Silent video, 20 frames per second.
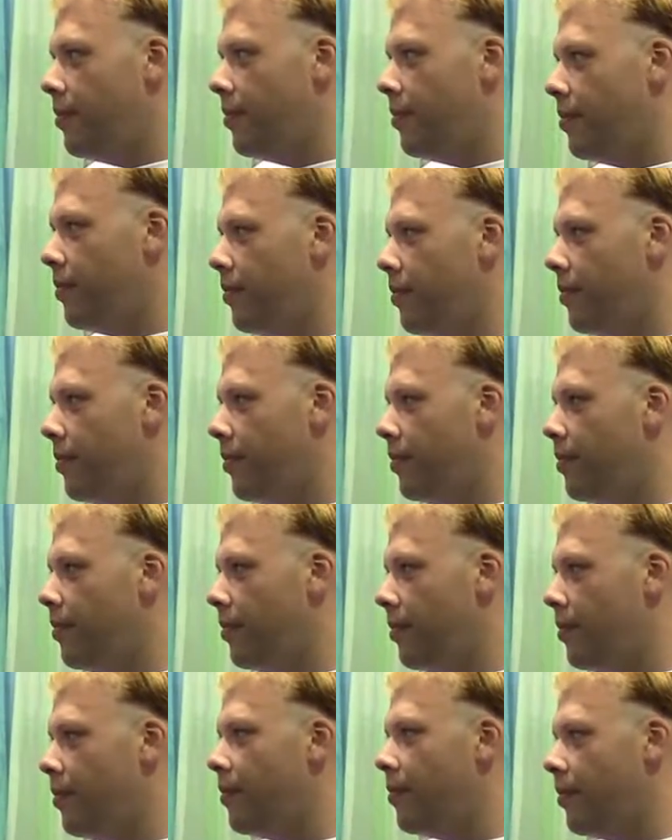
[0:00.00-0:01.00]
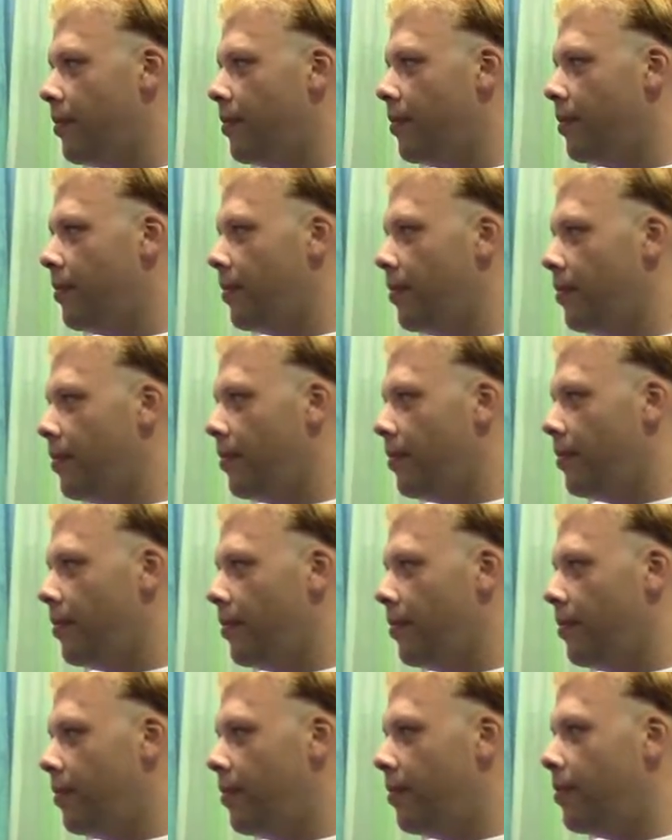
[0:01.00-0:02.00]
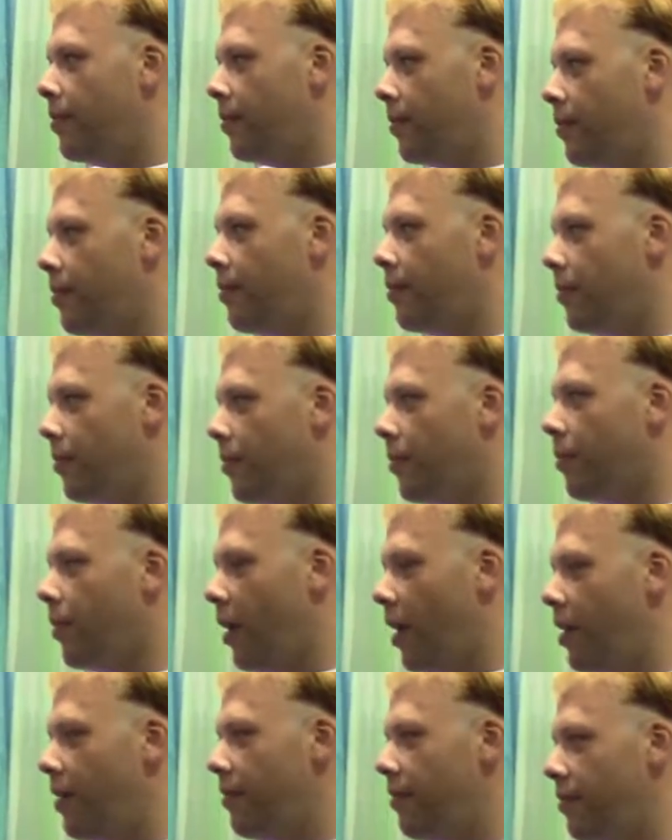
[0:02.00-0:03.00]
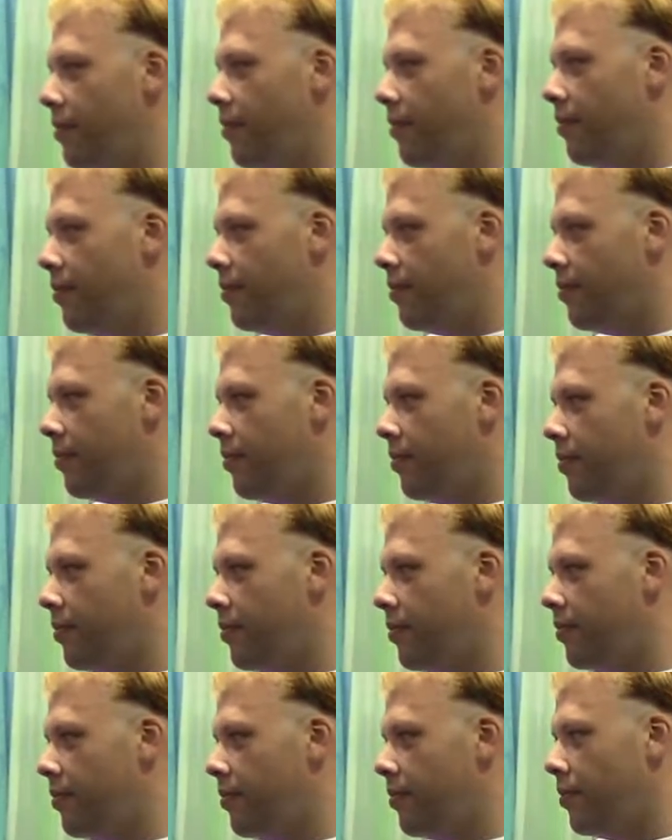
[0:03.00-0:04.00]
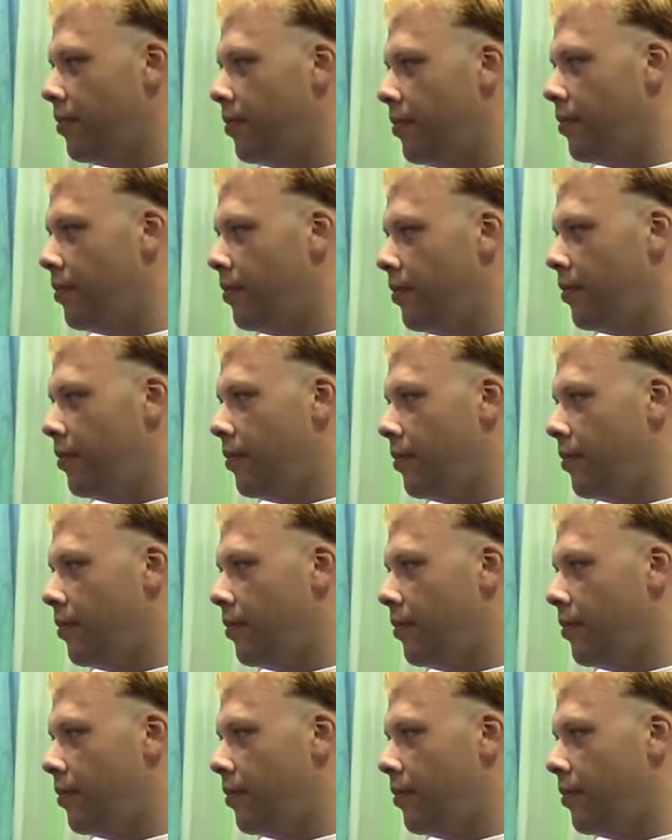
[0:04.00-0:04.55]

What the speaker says: This person isn't speaking.